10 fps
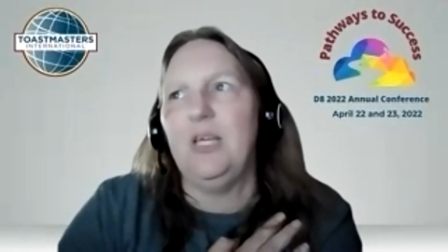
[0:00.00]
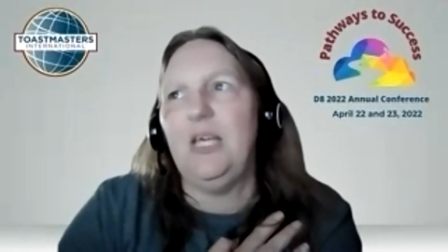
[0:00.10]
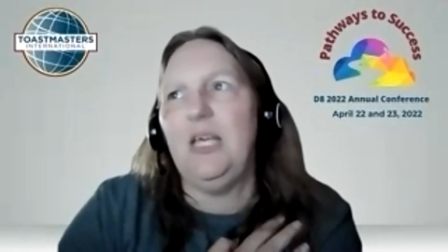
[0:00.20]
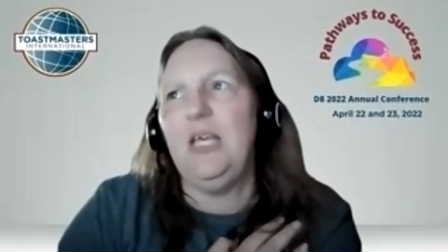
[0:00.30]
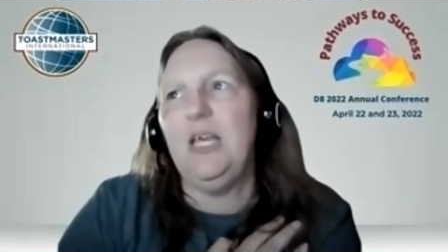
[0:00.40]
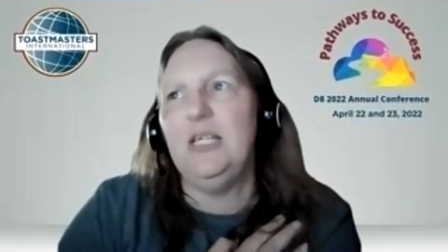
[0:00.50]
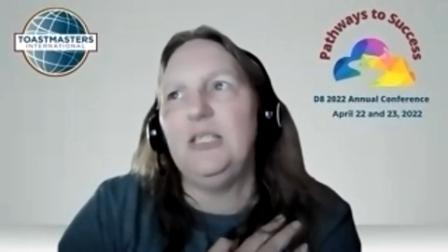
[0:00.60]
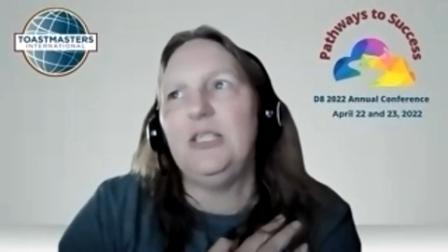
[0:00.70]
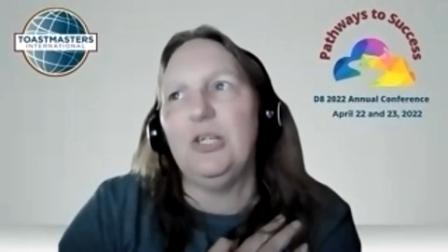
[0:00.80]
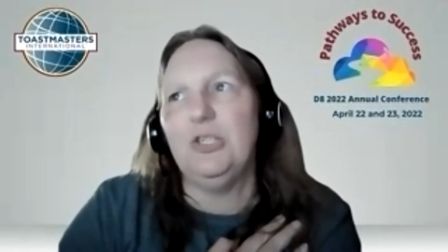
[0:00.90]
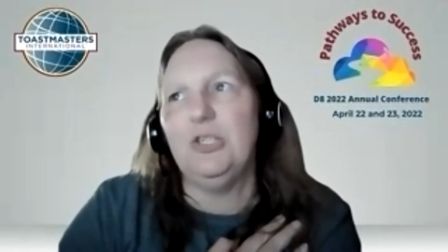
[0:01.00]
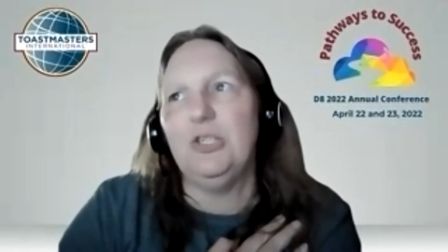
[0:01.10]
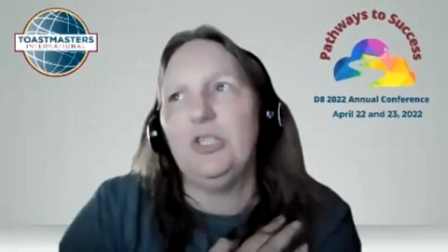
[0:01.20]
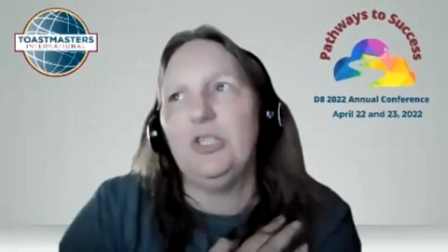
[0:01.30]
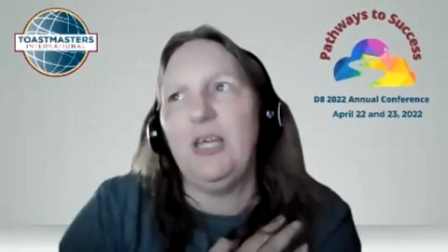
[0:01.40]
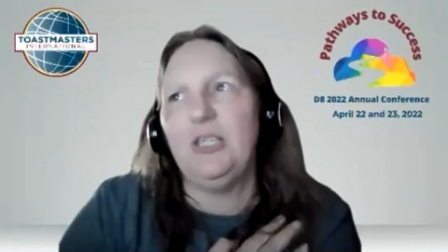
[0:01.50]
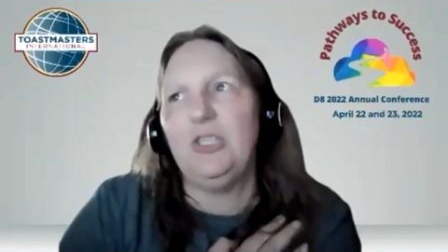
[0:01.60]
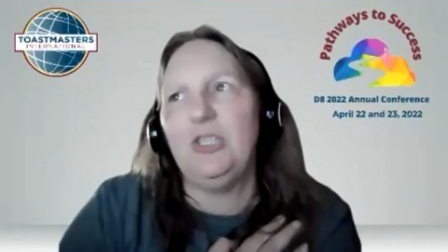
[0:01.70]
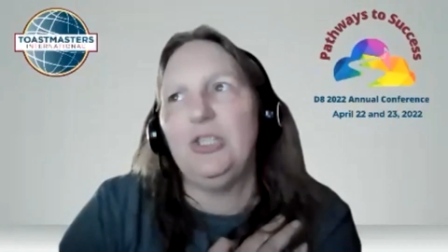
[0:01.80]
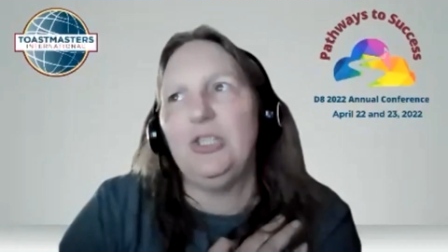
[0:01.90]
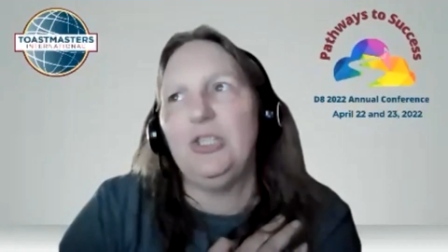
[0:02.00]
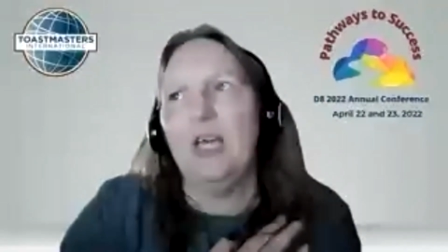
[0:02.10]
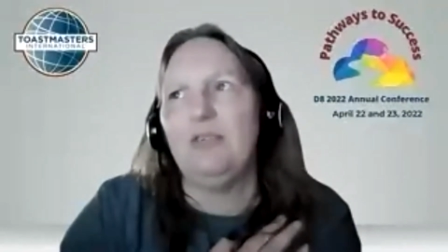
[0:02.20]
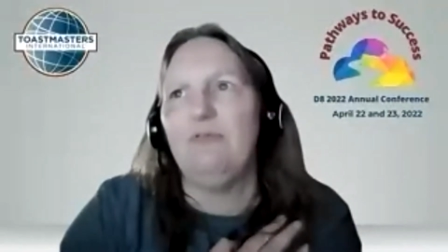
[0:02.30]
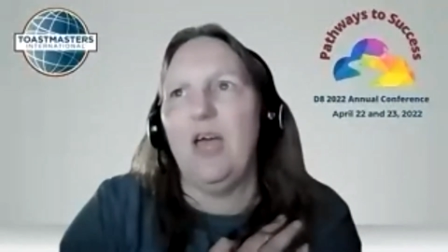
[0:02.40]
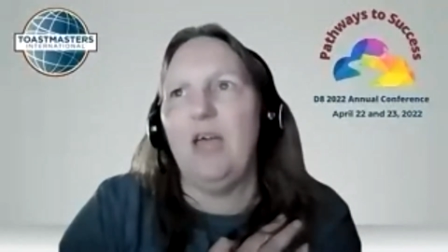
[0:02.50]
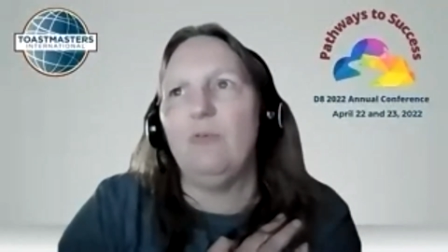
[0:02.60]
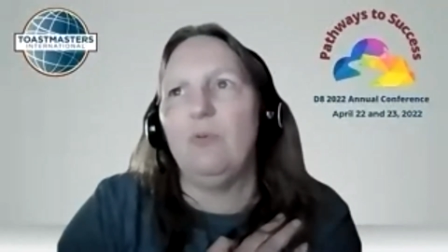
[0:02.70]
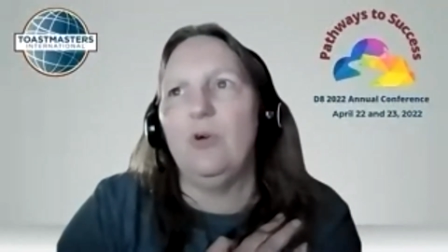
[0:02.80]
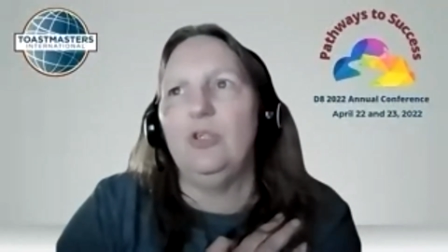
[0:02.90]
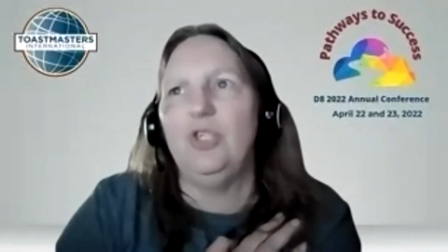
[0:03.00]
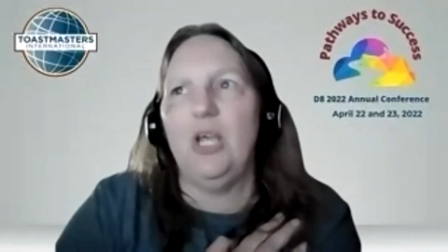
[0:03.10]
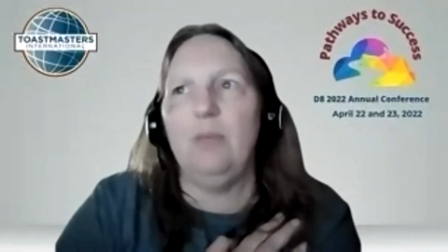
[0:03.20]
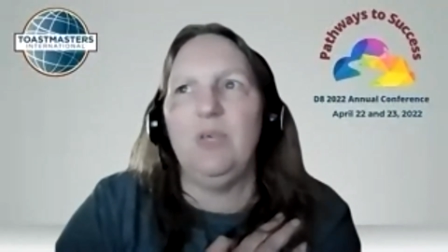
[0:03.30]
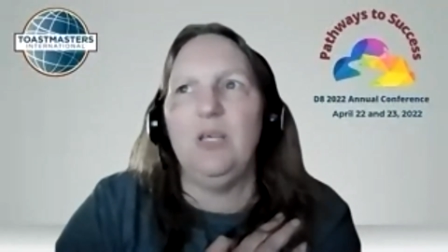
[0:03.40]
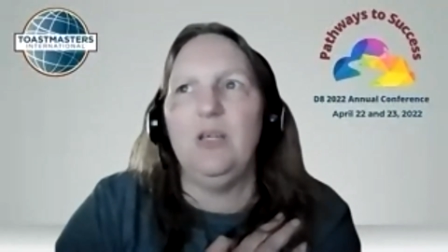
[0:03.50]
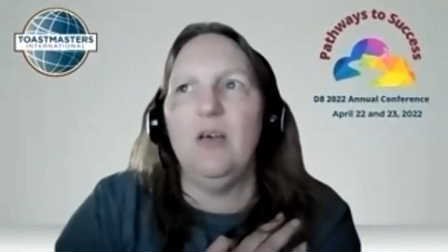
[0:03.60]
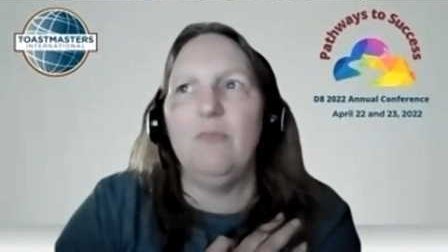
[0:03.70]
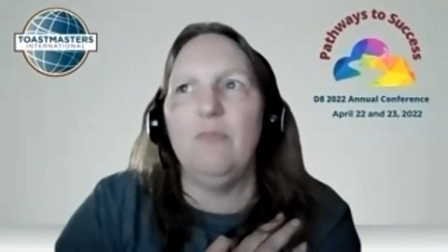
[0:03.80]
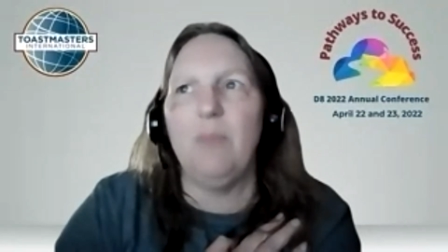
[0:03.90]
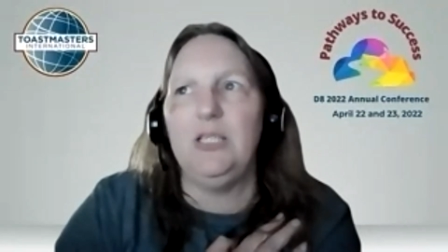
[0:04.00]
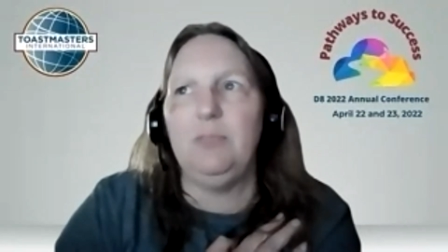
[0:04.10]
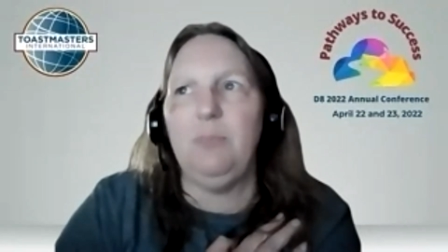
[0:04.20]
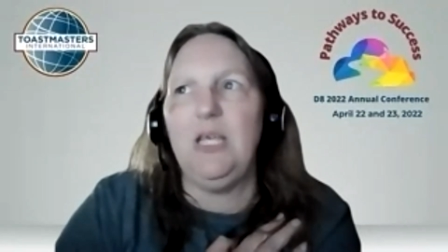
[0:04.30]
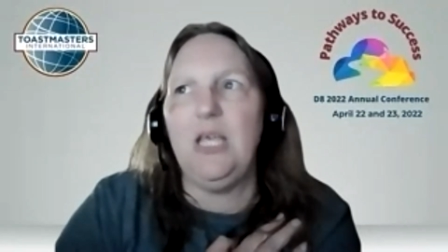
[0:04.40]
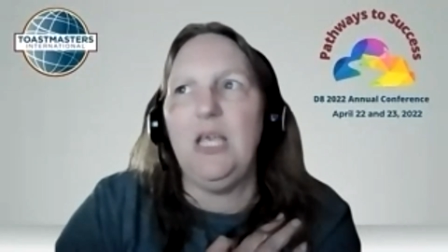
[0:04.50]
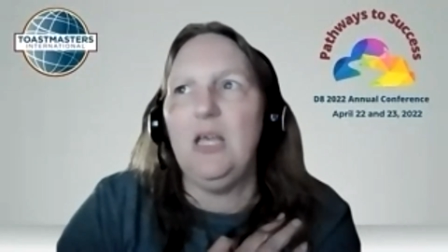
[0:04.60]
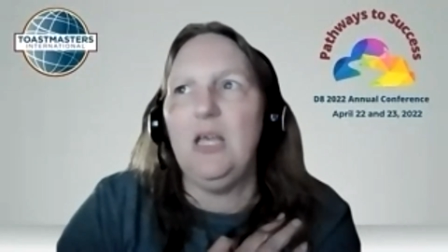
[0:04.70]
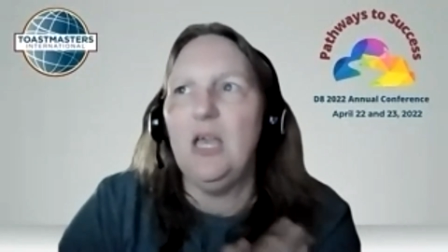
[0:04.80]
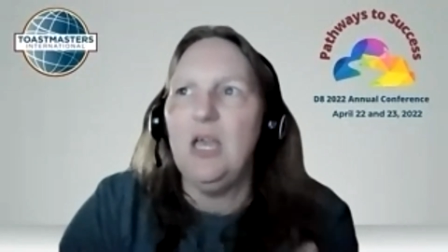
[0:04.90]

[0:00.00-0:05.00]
He is Toastmasters 2005 World Champion of Public Speaking,